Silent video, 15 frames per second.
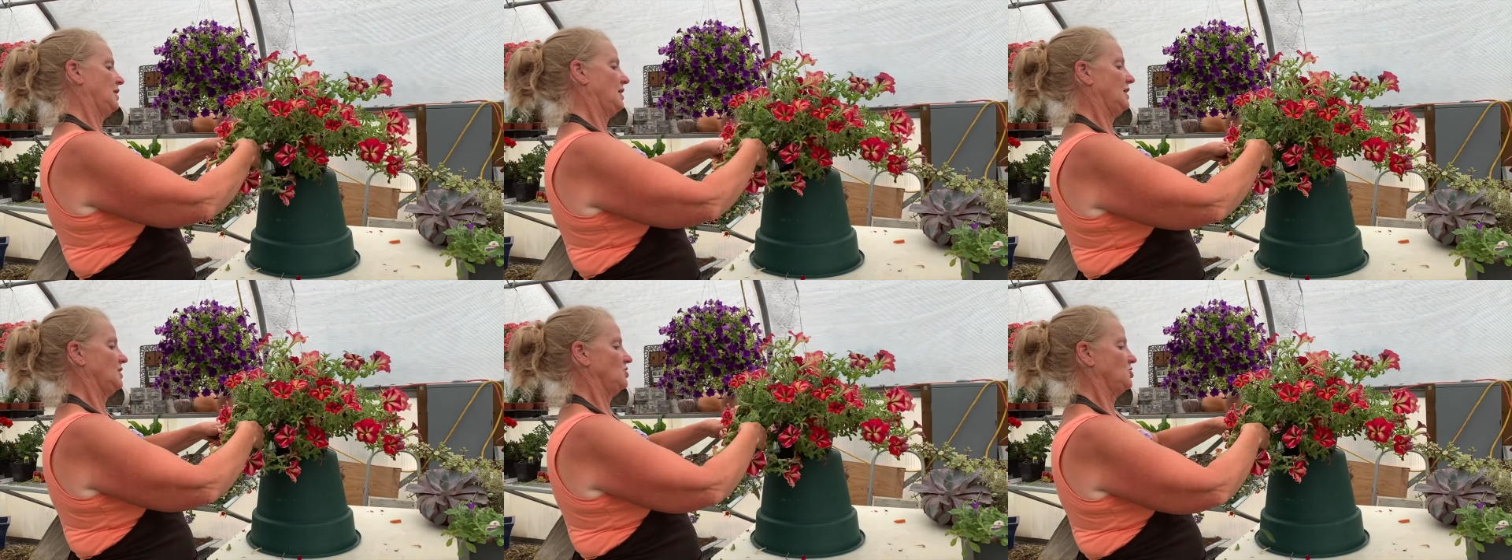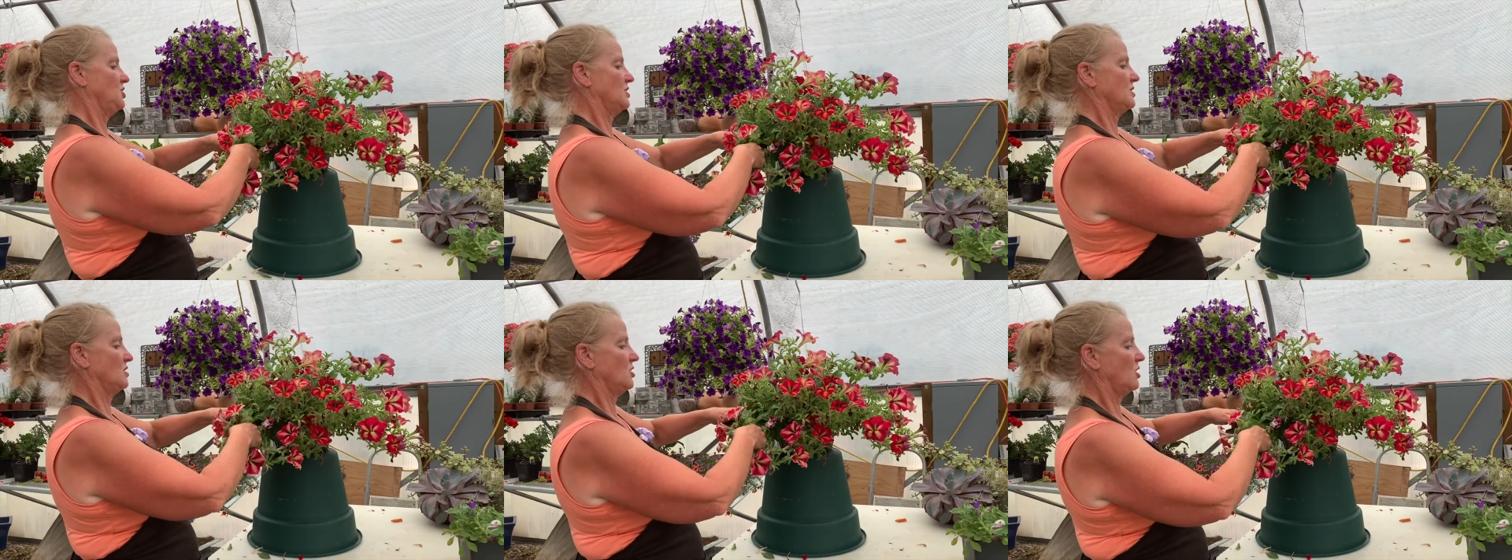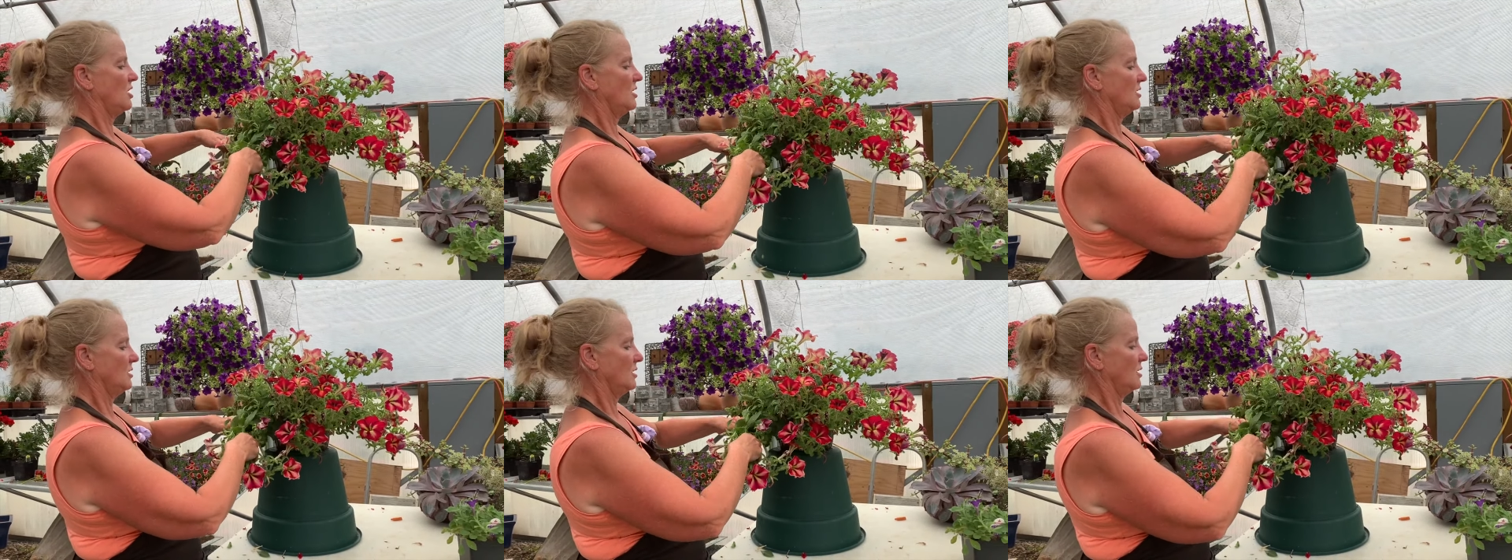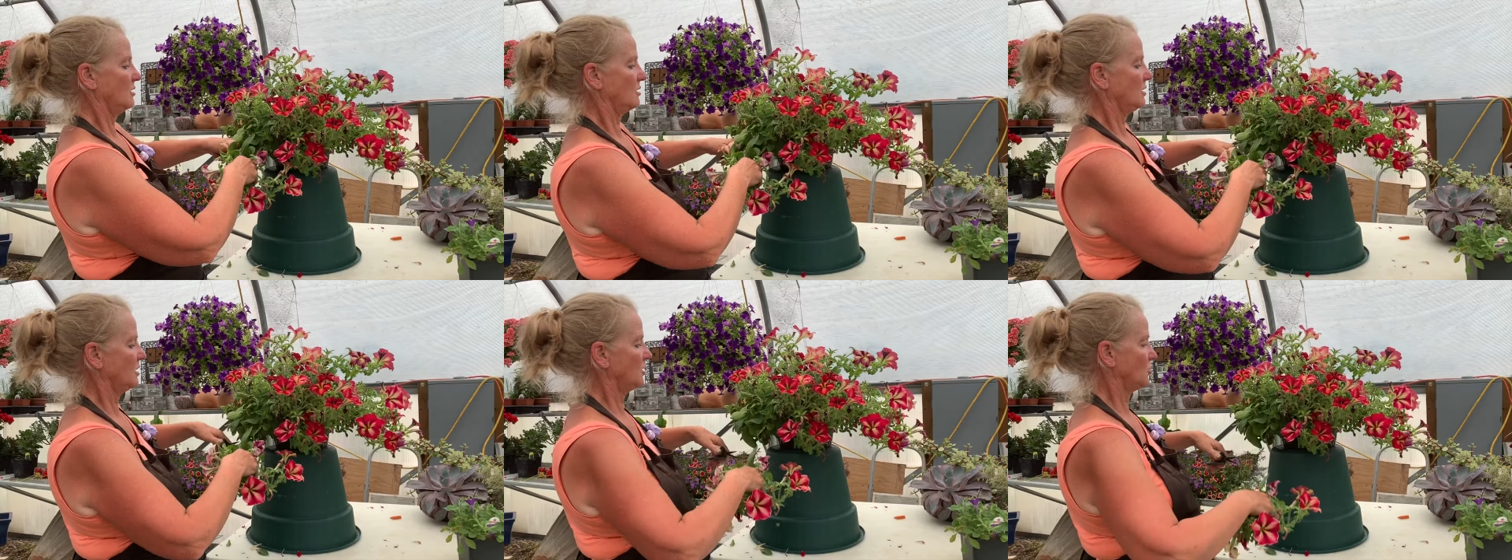It's just gotten a
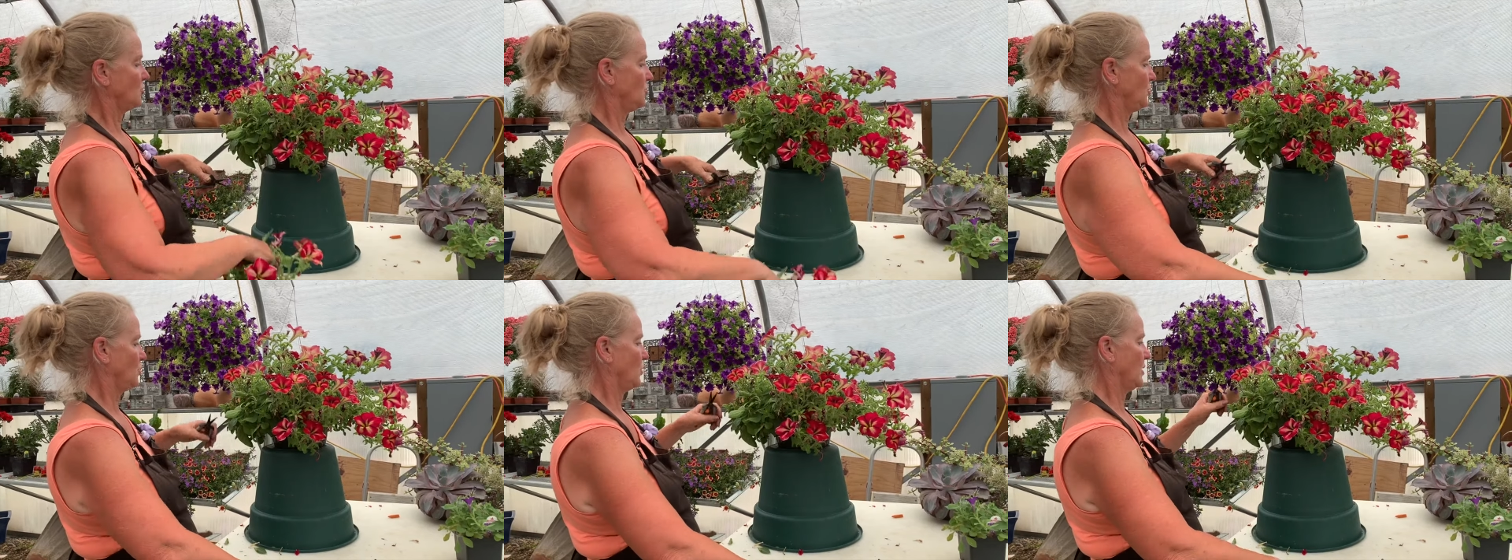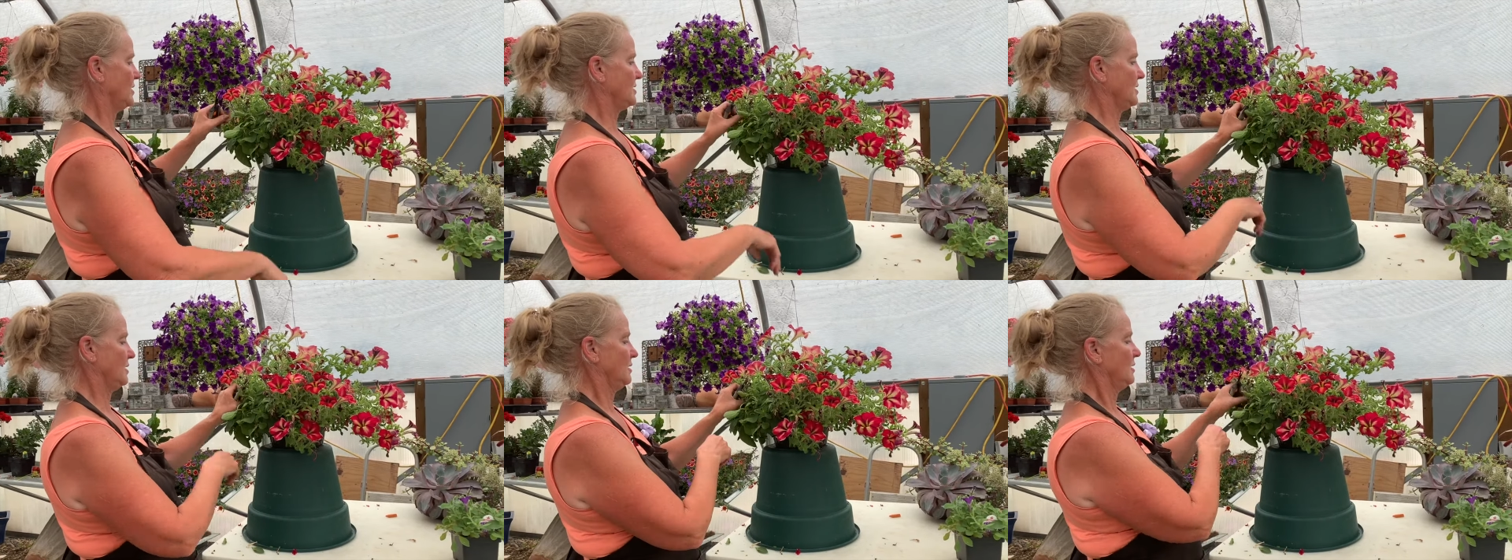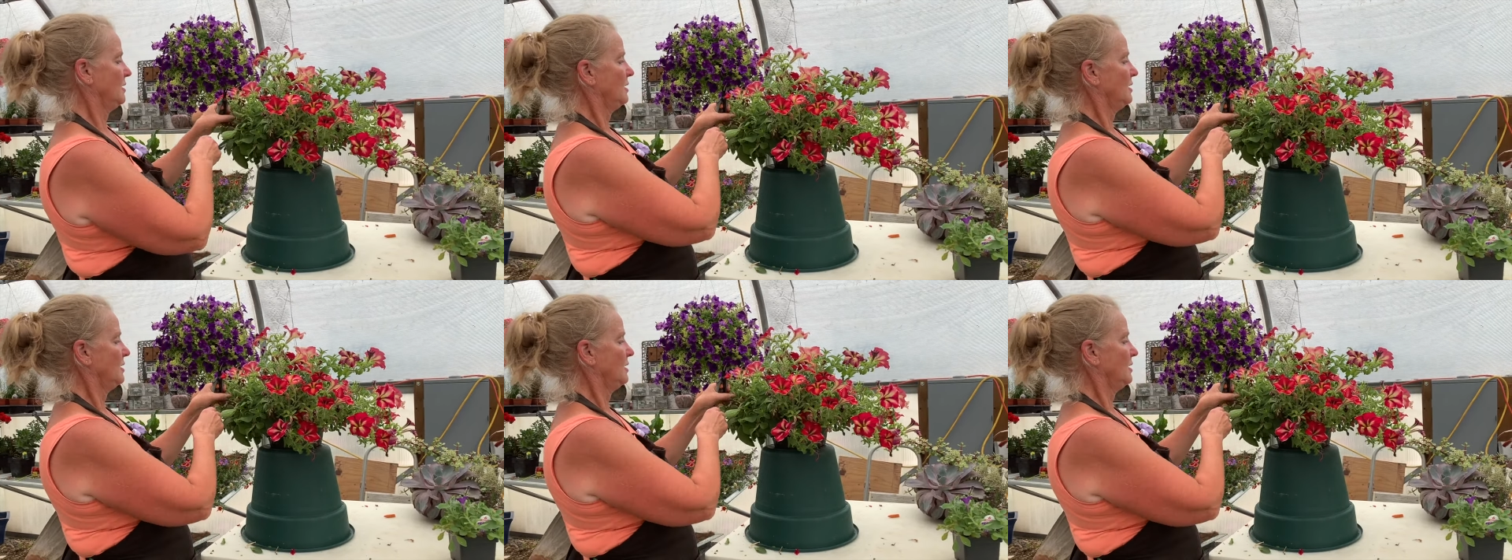little too crazy.